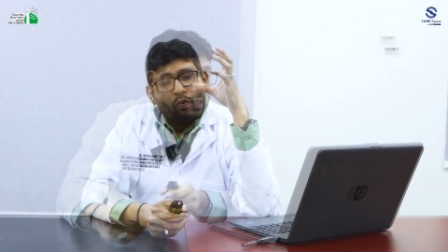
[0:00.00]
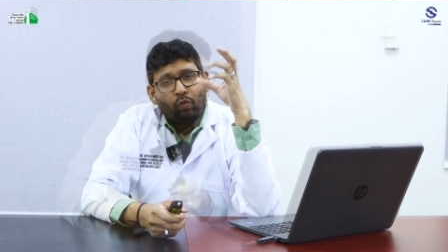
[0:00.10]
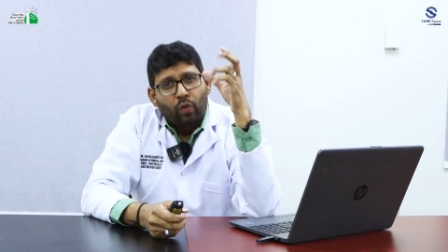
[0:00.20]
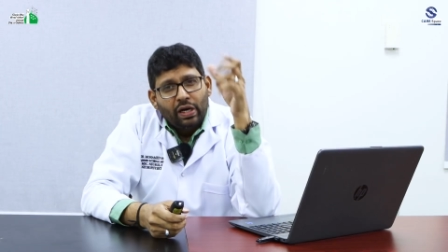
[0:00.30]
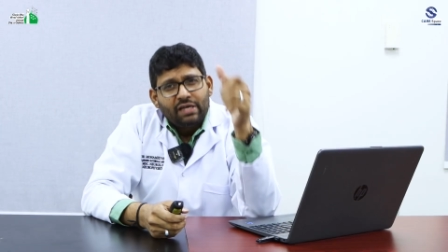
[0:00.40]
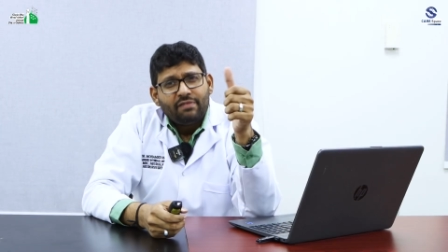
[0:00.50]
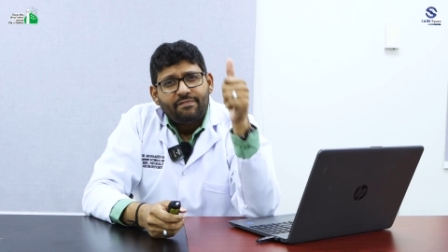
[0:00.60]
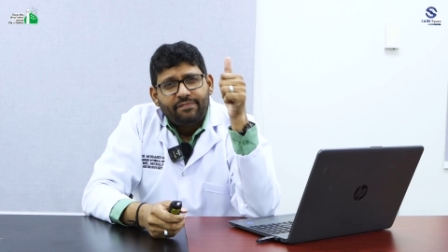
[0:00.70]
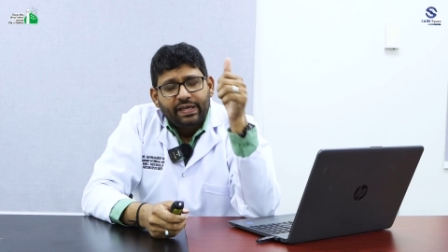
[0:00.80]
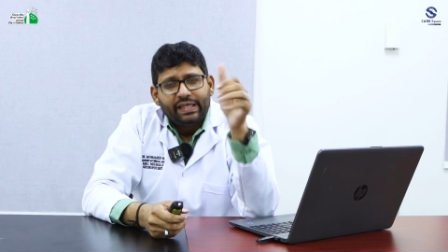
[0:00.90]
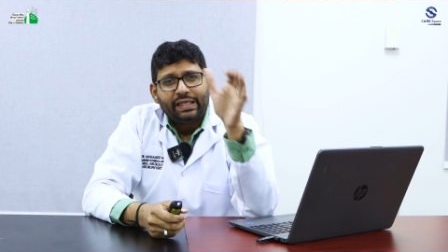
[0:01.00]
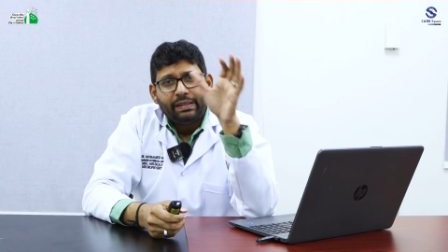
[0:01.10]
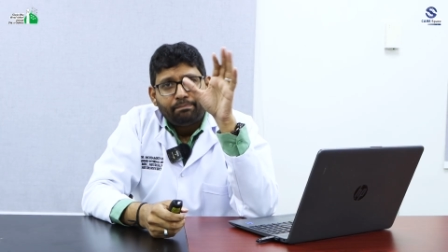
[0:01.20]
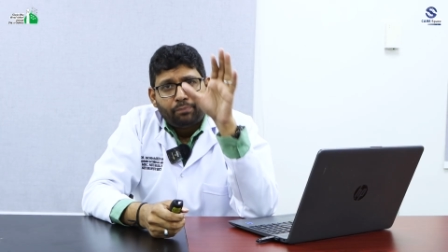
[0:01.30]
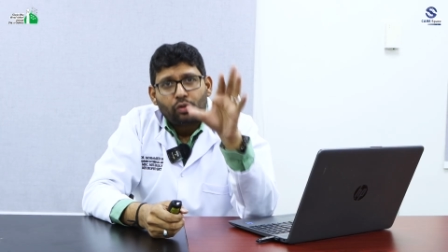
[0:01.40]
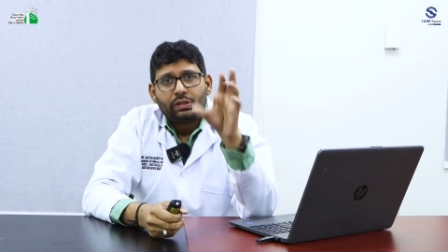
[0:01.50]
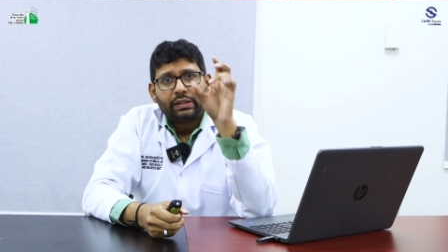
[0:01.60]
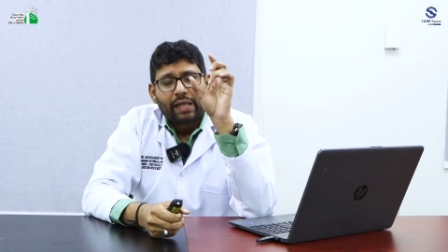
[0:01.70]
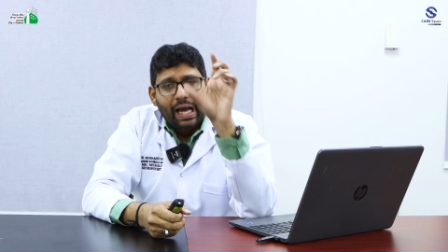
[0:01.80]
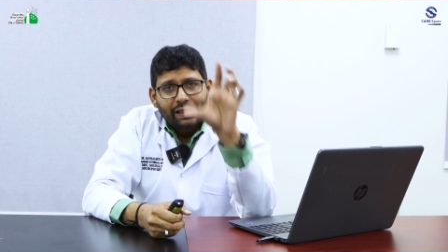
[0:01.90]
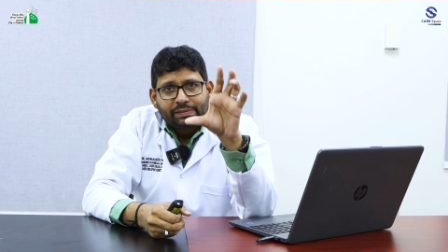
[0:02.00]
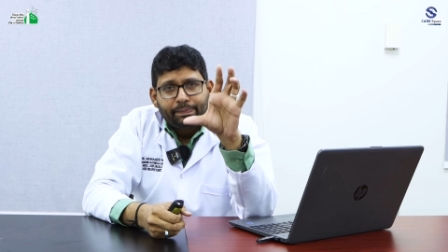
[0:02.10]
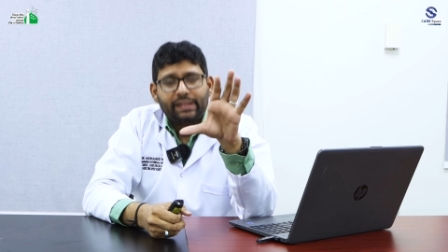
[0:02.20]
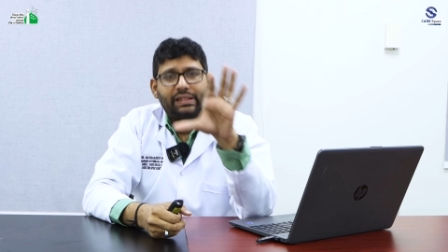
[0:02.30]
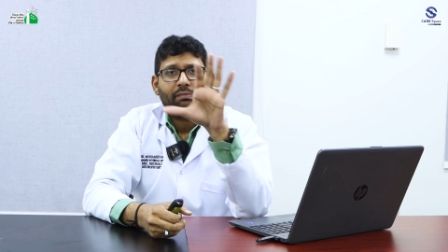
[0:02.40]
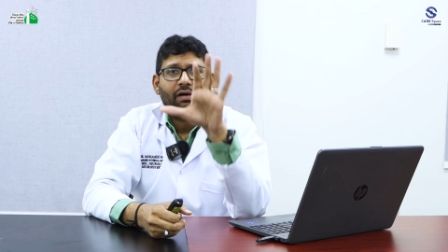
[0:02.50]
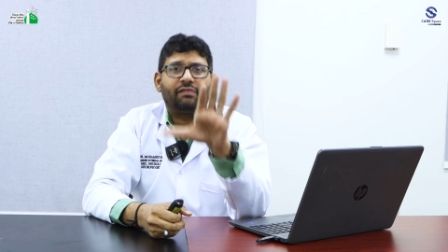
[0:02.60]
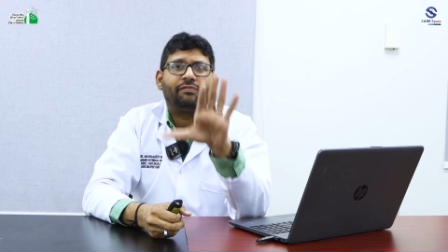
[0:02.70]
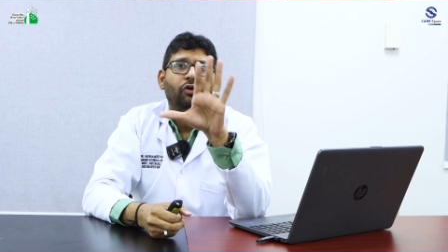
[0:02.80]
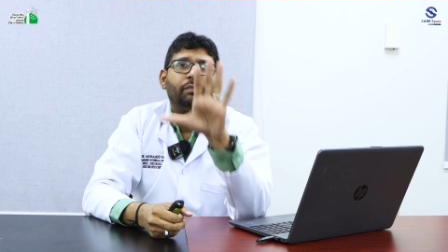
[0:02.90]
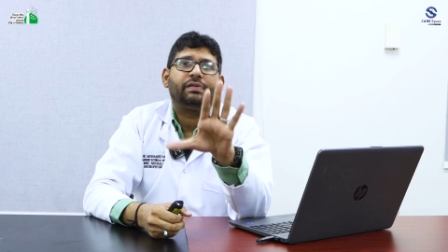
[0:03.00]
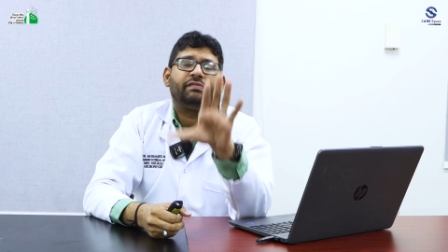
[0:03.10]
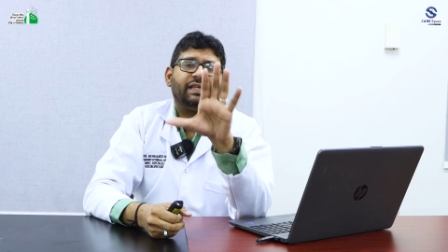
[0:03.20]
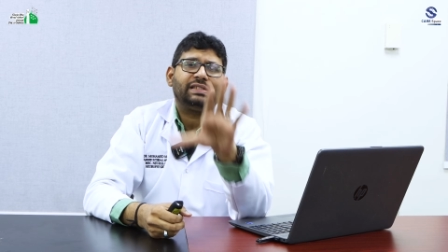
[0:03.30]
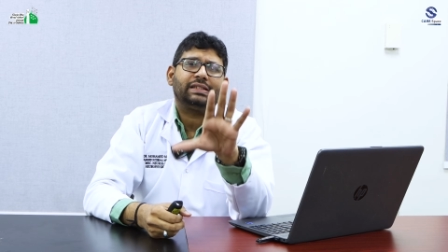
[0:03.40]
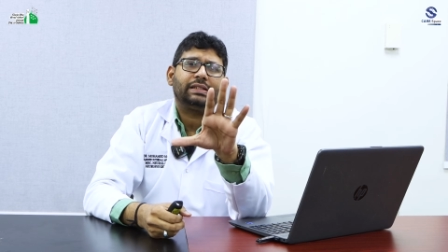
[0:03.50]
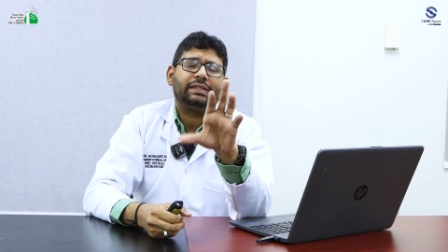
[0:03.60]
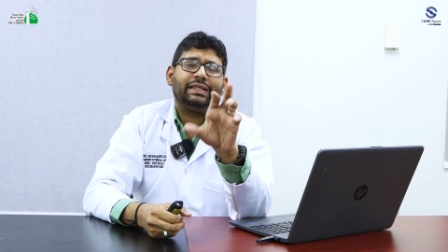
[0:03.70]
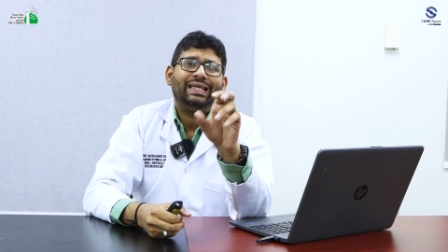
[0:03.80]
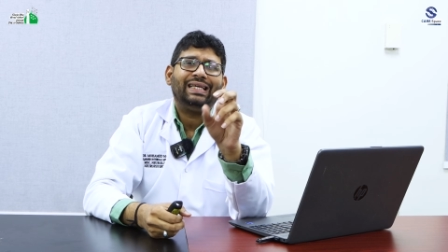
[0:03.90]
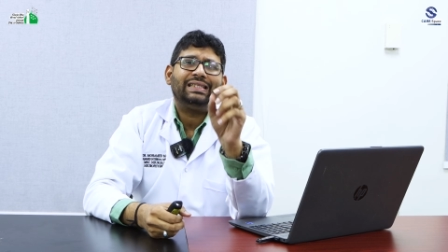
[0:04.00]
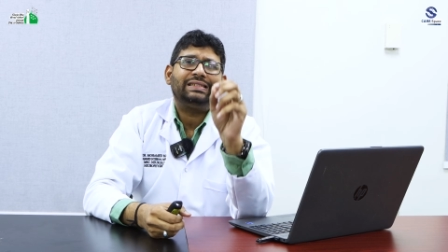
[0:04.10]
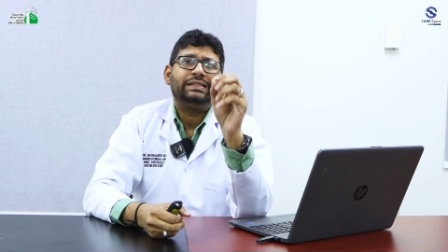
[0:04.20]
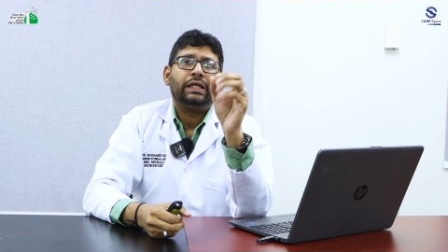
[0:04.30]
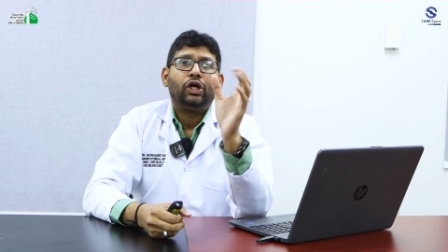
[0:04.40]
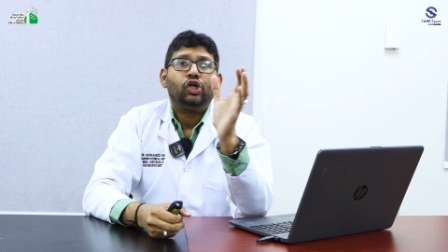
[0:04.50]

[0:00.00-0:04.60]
One very important aspect about fall prevention is